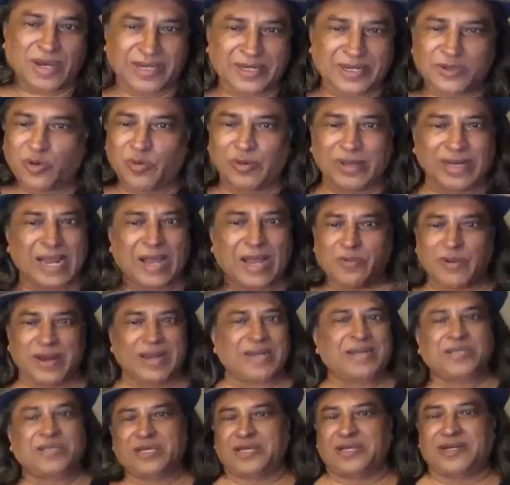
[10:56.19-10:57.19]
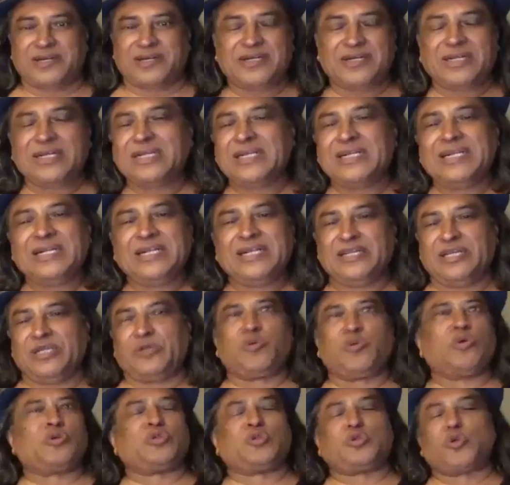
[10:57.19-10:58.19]
You know, when I went there, it
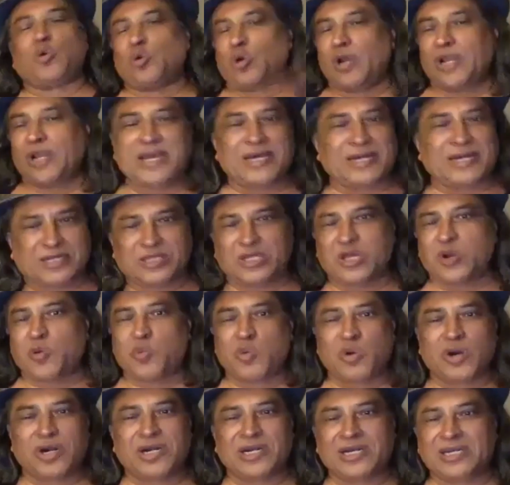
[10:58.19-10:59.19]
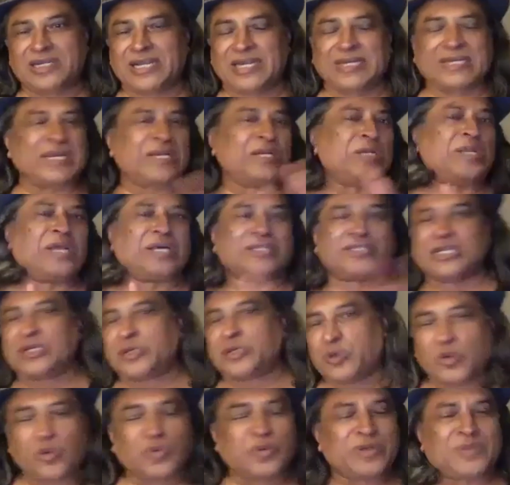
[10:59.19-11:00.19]
was totally another world. It had nothing
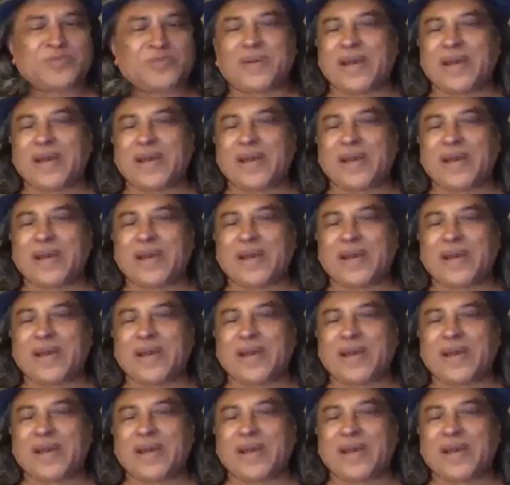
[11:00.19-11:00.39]
to do with my